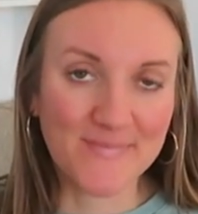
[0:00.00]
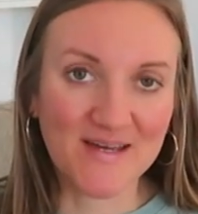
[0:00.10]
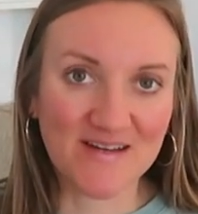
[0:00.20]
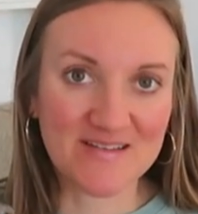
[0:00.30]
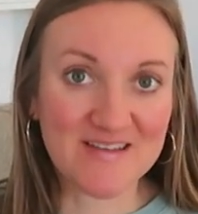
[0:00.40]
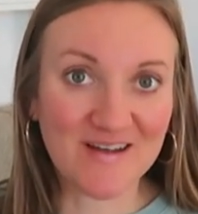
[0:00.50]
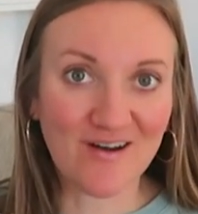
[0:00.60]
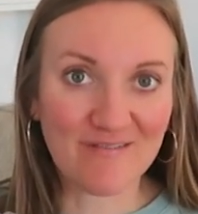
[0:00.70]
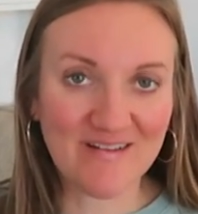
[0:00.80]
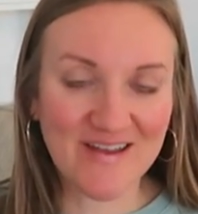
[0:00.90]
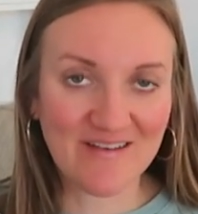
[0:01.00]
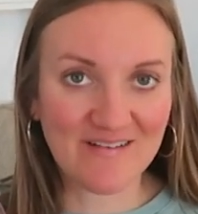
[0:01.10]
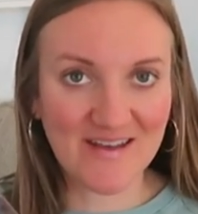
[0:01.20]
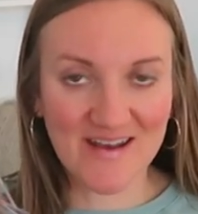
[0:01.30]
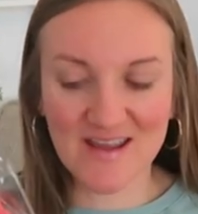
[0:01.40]
because they already
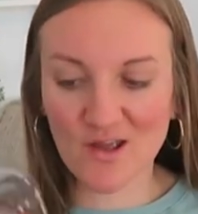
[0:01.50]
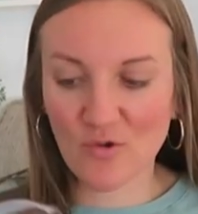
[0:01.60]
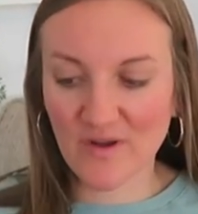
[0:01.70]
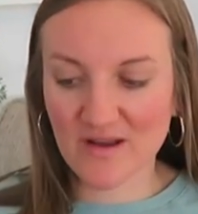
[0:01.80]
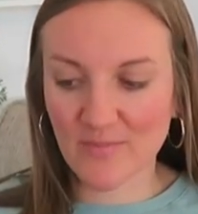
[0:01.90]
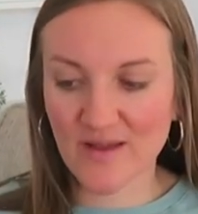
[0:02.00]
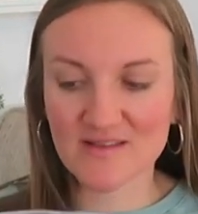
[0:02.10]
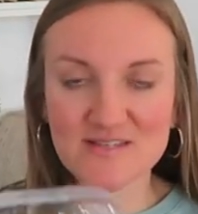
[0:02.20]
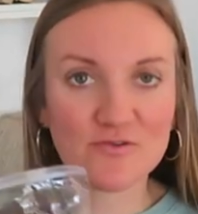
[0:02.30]
are getting quite a bit.